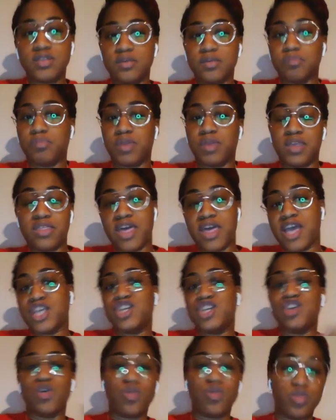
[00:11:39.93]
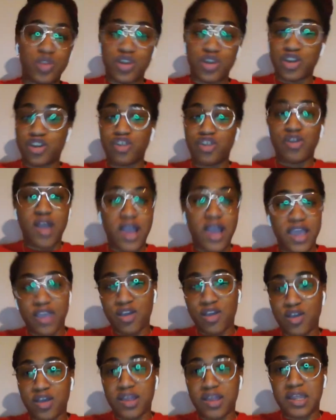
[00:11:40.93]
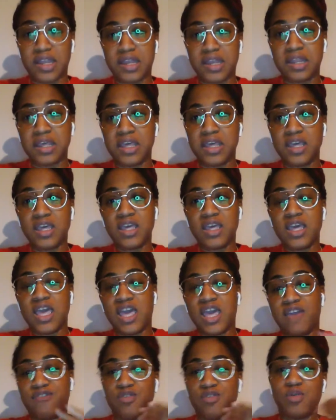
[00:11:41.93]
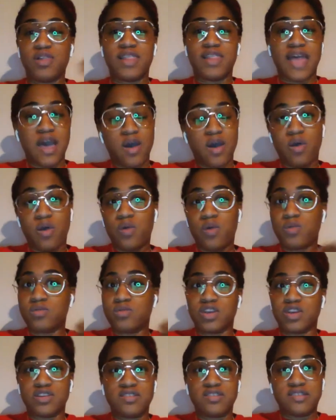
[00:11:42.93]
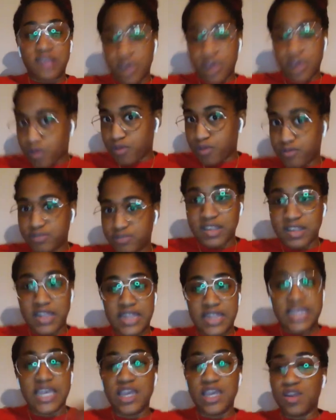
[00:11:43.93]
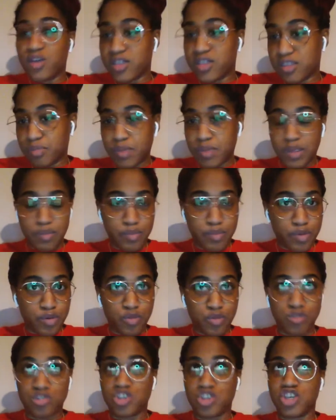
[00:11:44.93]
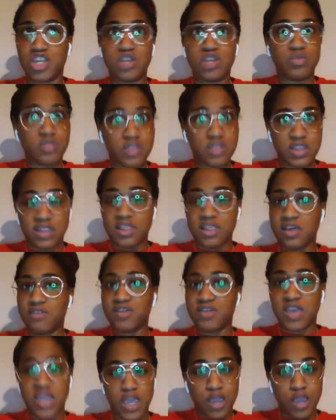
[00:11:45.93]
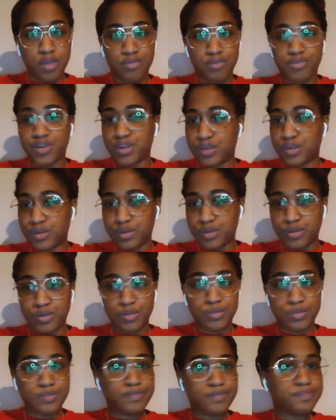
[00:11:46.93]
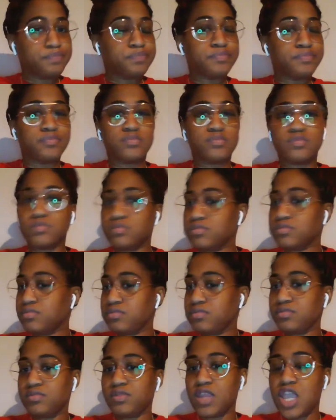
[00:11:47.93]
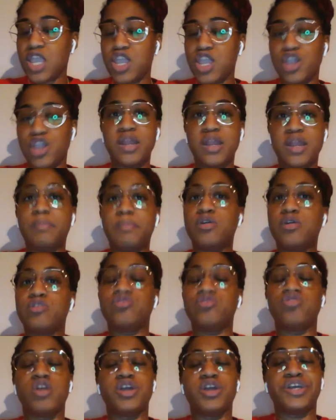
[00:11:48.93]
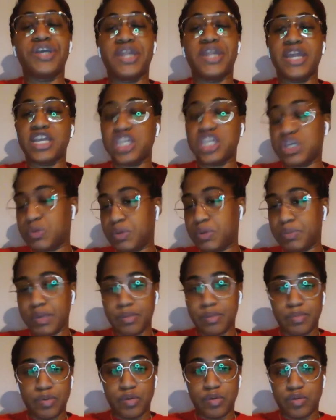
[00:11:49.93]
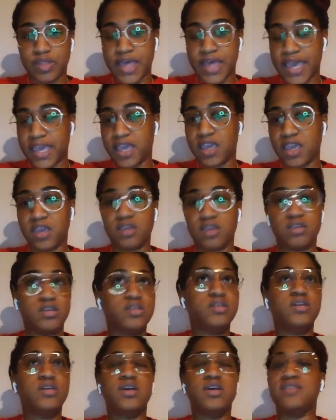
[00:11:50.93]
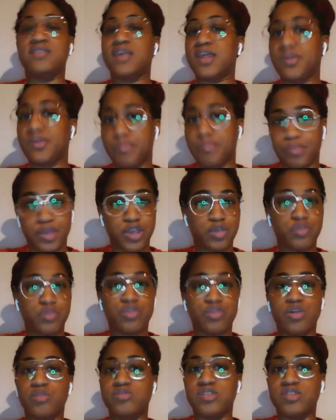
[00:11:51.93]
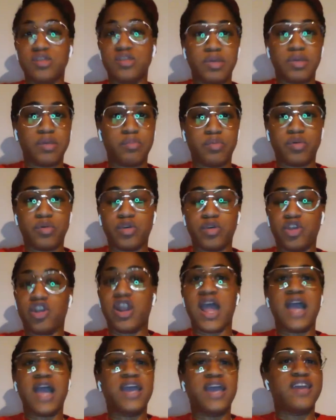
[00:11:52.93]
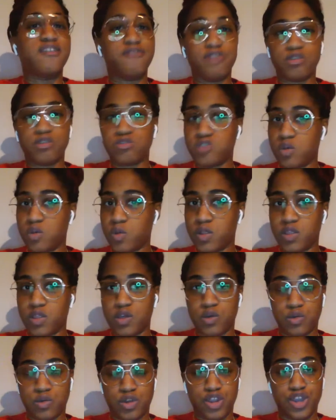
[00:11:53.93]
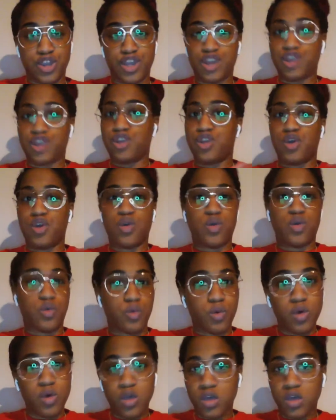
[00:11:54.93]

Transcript: be that shoulder to cry on, if you allow yourself to lean on the people who genuinely love and care for you, you're going to build a stronger connection with people. Like, it's going to bring you closer to people. You're not going to feel so alone. You're going to know